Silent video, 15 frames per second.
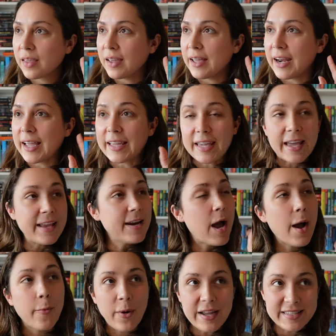And I
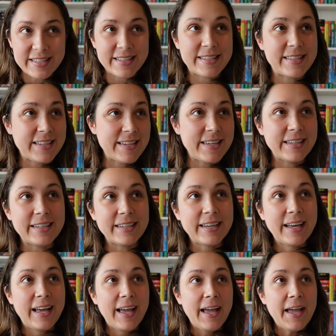cannot wait to see
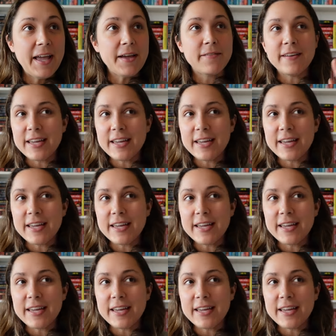if